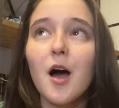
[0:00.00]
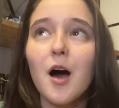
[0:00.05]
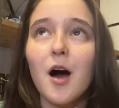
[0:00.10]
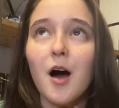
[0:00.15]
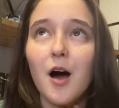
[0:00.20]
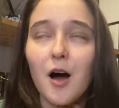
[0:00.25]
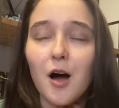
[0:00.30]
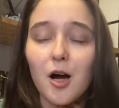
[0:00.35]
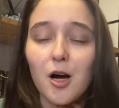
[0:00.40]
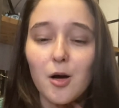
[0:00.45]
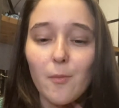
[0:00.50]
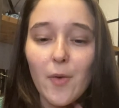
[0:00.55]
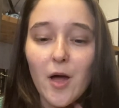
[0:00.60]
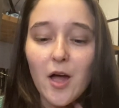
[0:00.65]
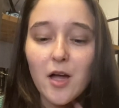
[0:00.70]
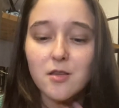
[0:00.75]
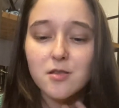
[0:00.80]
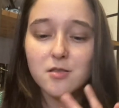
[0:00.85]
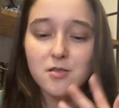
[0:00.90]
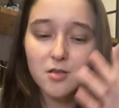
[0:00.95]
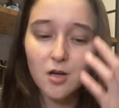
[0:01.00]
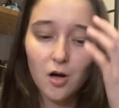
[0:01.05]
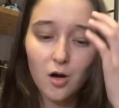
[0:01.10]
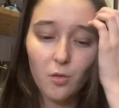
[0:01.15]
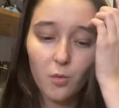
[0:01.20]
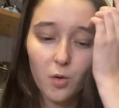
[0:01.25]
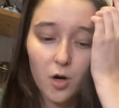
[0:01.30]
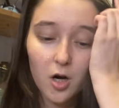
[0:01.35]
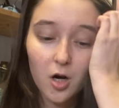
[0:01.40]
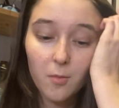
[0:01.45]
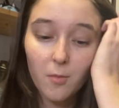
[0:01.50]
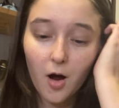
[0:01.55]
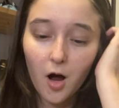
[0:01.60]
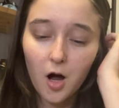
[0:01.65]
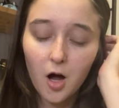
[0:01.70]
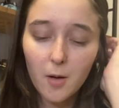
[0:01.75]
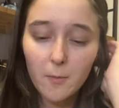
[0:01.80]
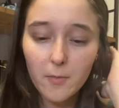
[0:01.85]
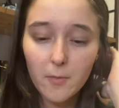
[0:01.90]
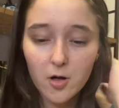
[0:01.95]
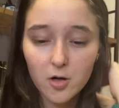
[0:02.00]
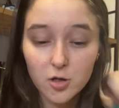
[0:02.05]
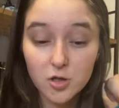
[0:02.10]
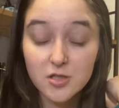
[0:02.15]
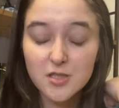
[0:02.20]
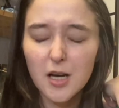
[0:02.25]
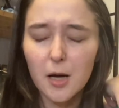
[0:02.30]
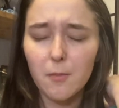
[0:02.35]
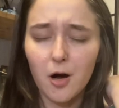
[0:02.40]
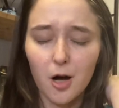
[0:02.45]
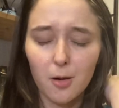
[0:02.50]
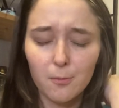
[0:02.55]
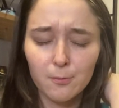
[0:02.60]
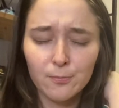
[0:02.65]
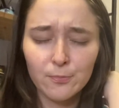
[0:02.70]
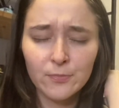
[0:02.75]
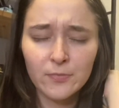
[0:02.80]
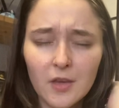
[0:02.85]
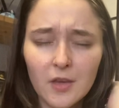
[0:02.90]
And so her stepmom,